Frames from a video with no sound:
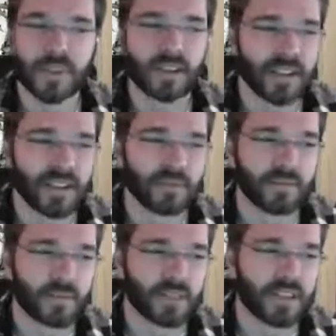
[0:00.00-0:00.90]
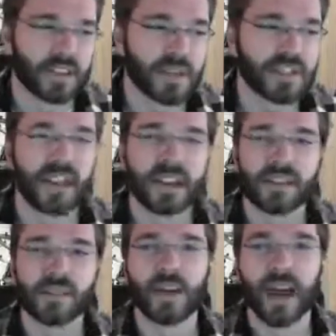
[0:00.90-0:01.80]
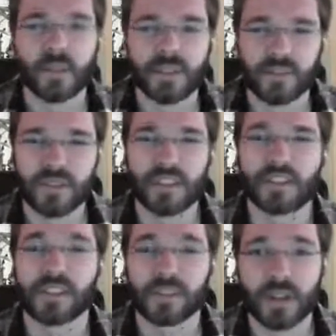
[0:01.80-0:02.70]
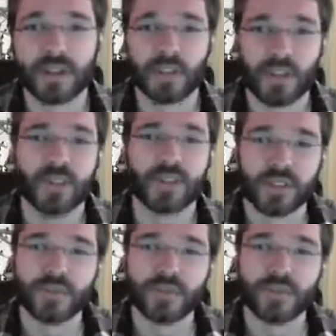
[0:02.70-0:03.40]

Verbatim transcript: and, and it's going to be exciting to see what happens over the next six months or so. So.